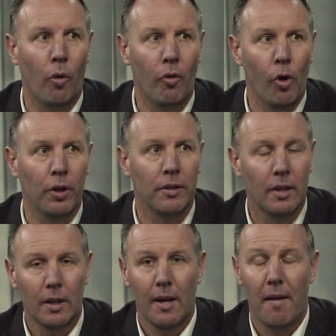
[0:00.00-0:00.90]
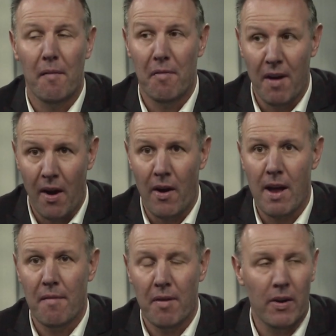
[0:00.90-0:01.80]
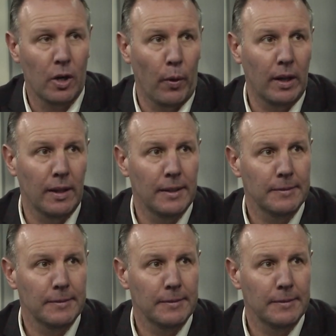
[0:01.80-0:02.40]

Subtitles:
rolling very, very quickly.